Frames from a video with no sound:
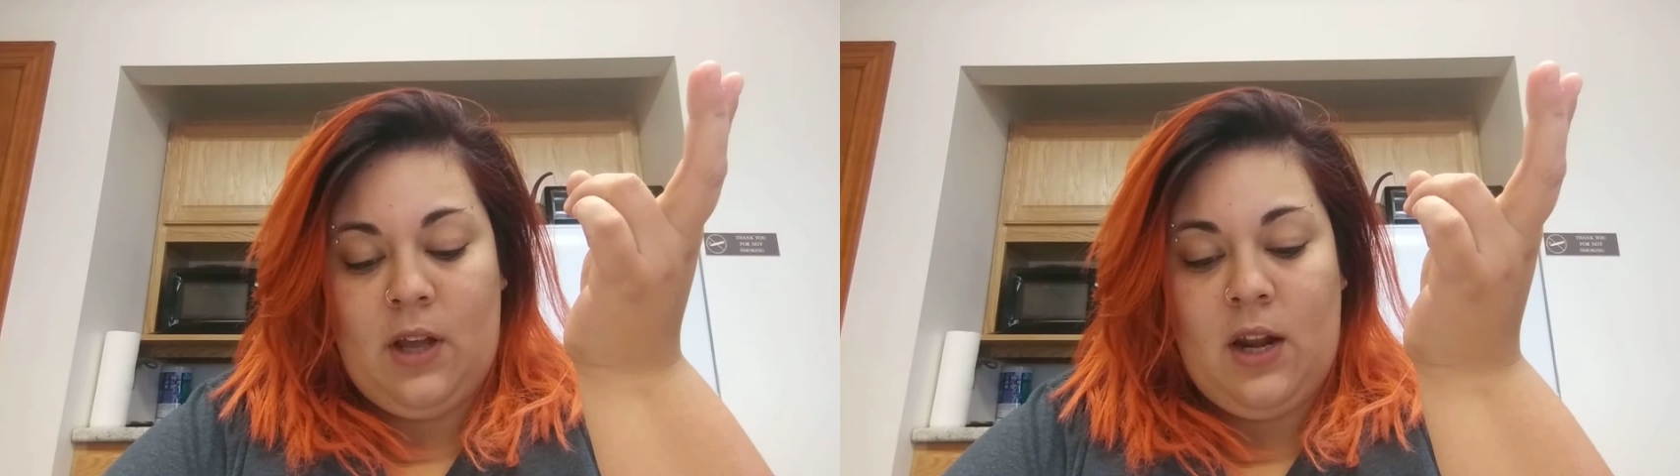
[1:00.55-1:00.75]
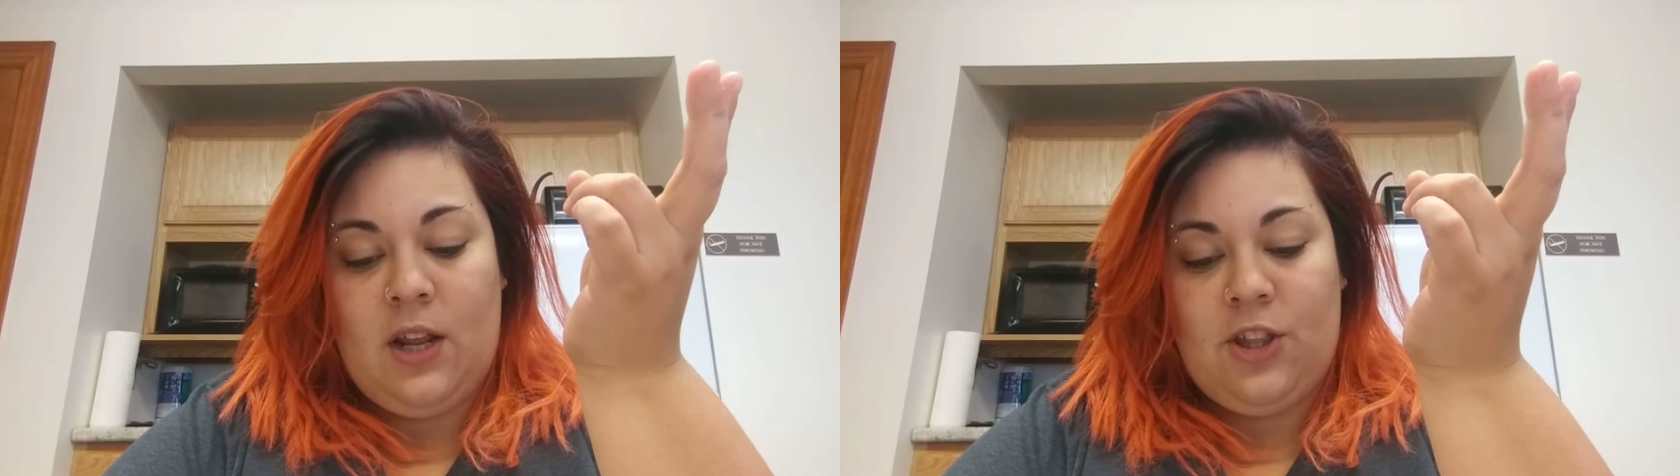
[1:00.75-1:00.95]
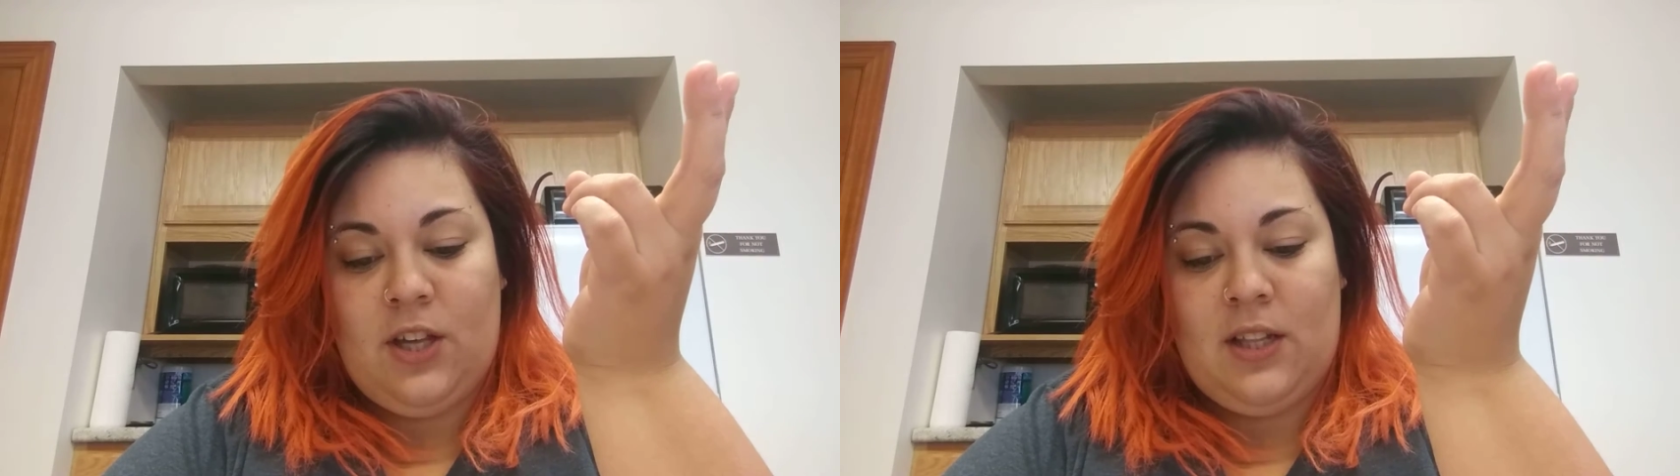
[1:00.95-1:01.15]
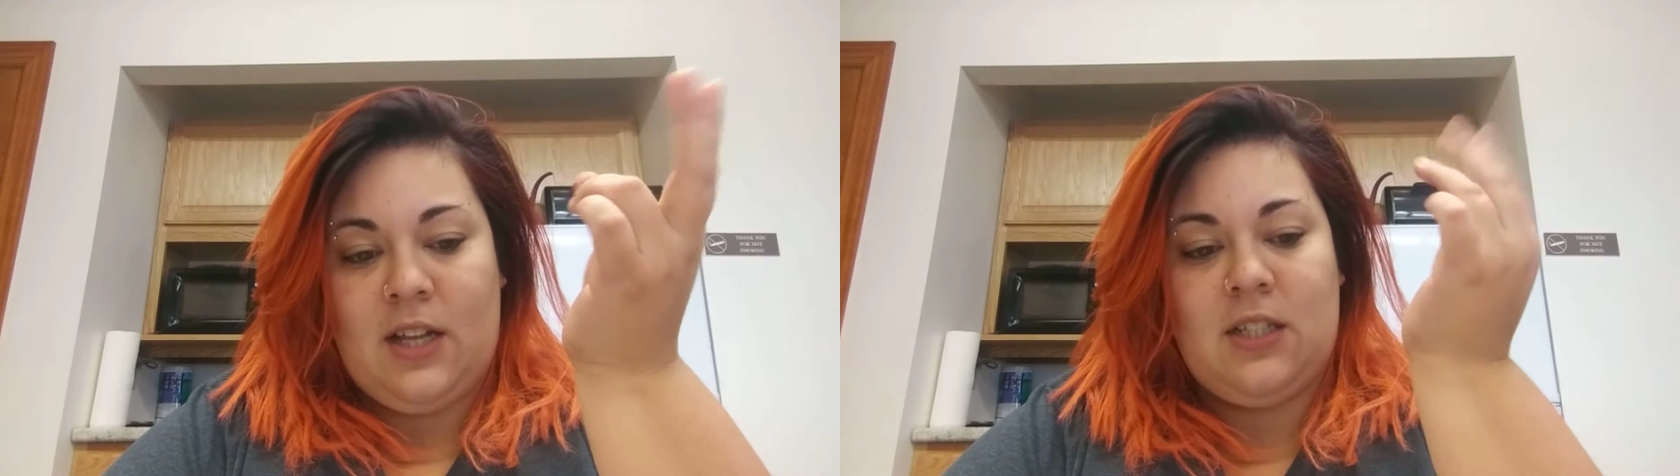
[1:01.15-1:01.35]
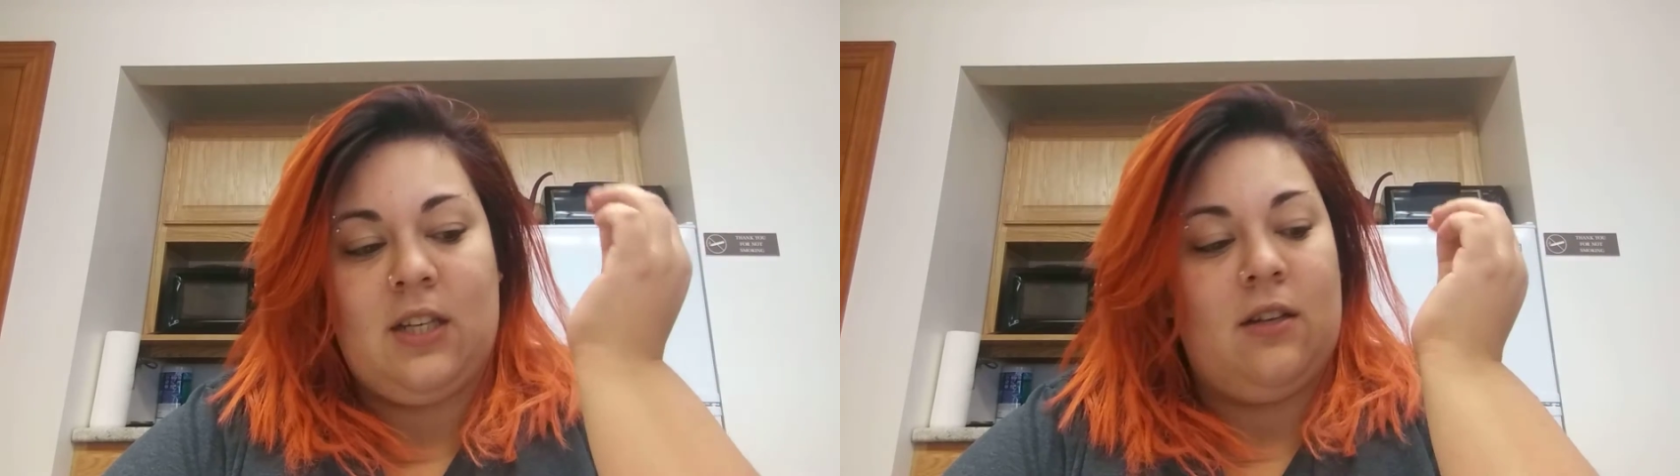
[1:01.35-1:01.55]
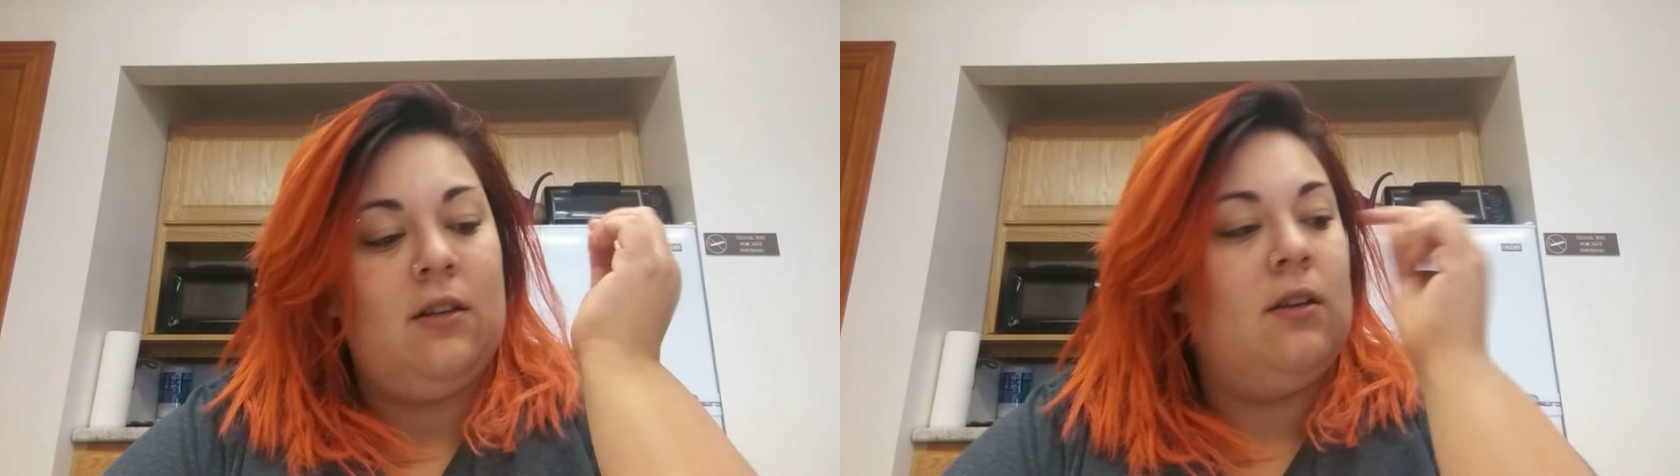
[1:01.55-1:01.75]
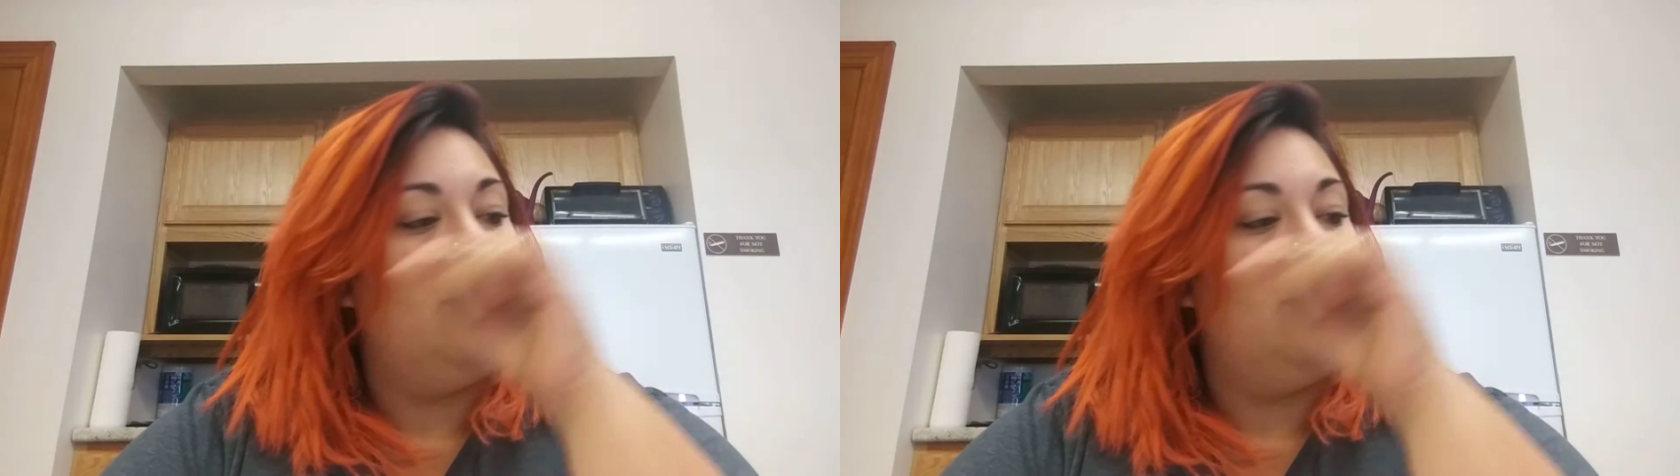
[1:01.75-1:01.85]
and I think that's it.